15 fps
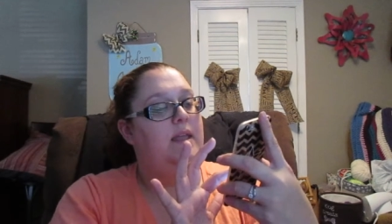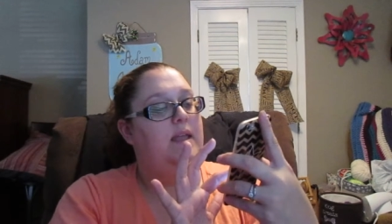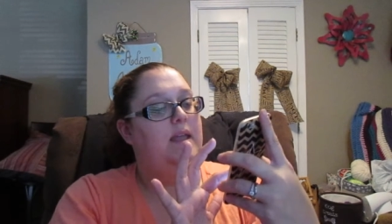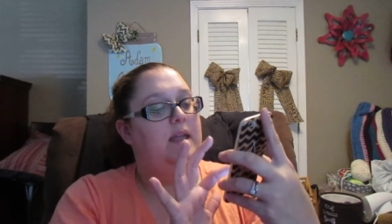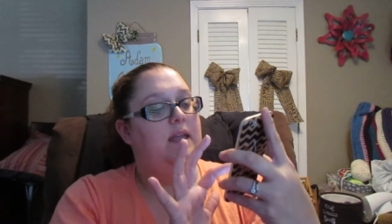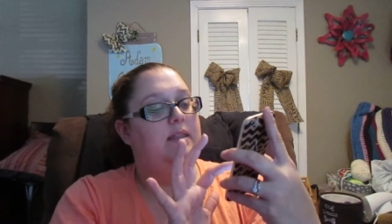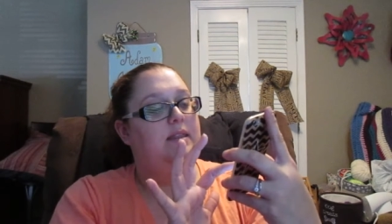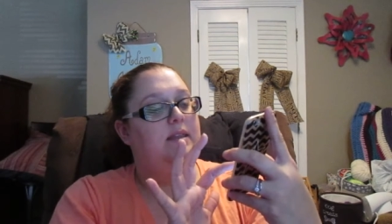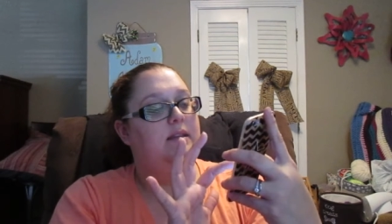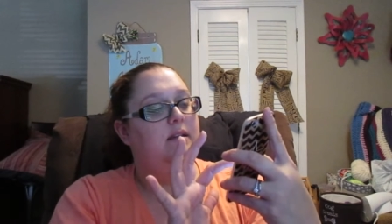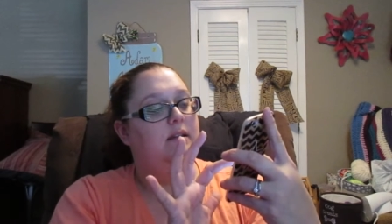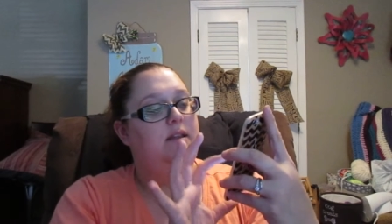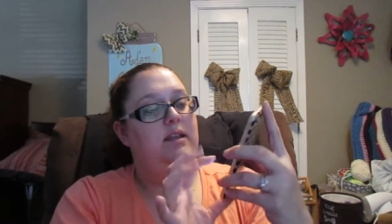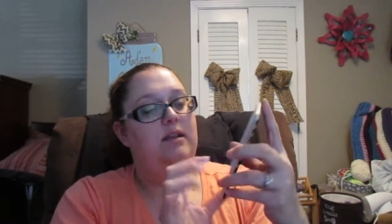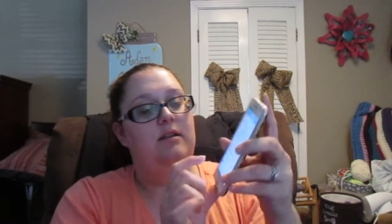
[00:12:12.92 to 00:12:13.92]
then
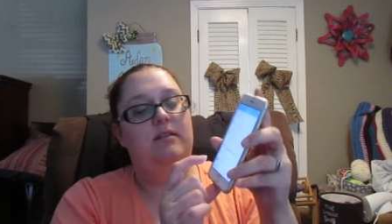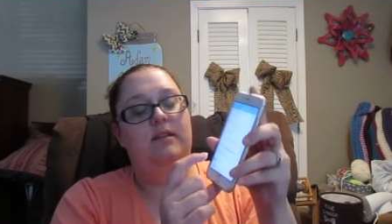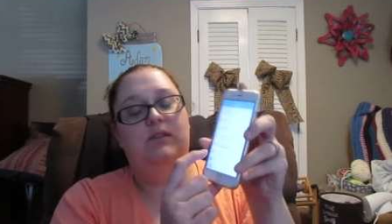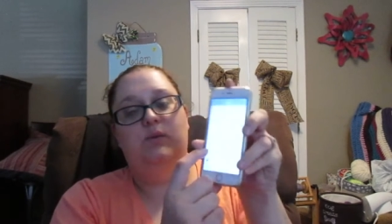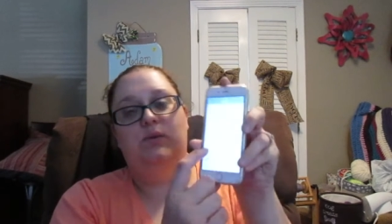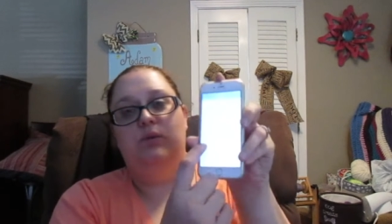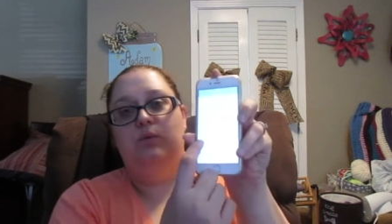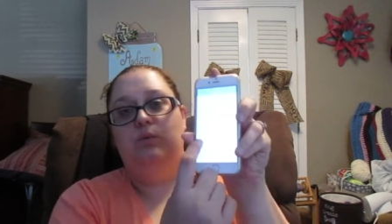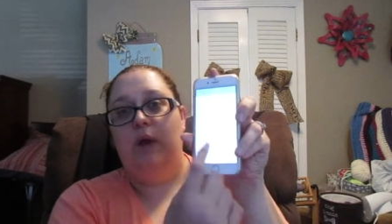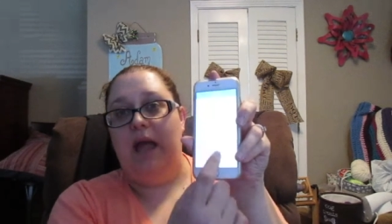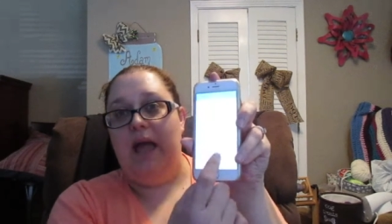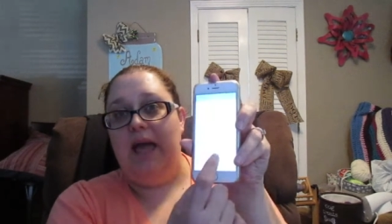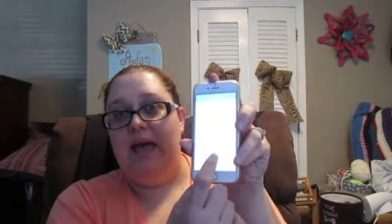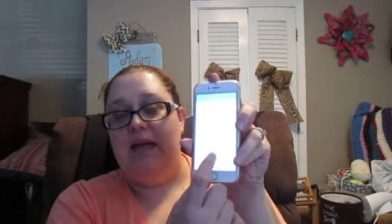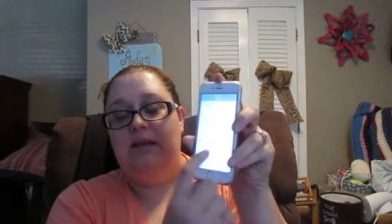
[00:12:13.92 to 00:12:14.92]
on here, this one's
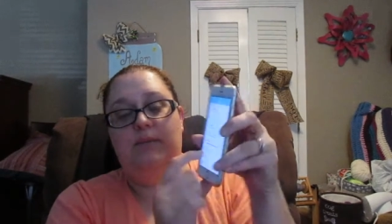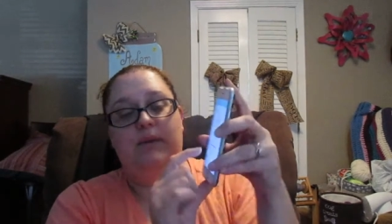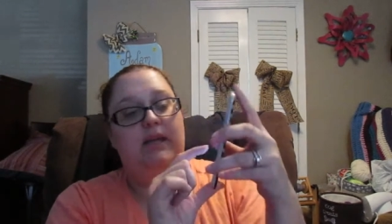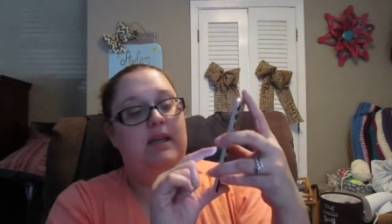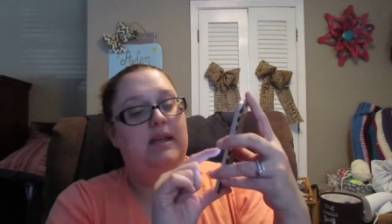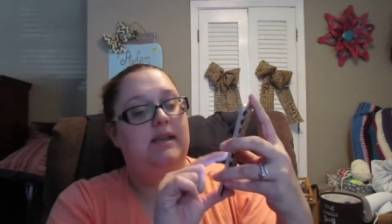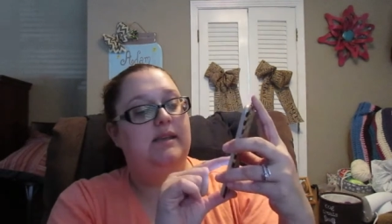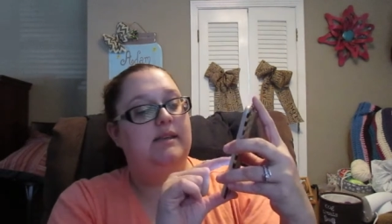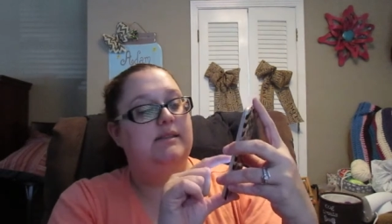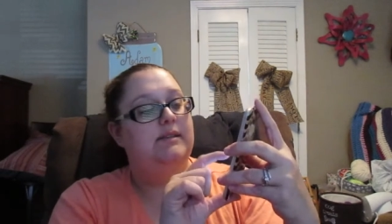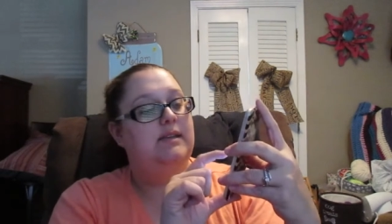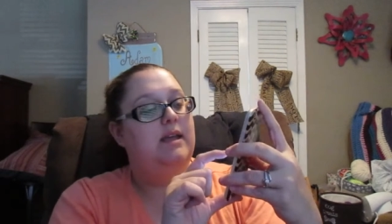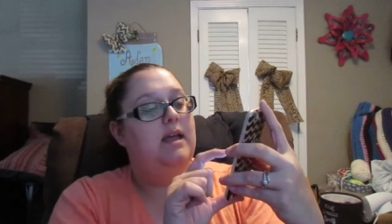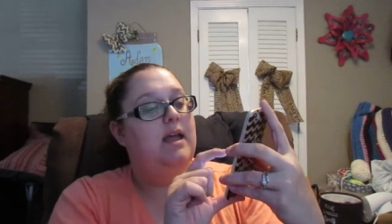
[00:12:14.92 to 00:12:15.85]
red because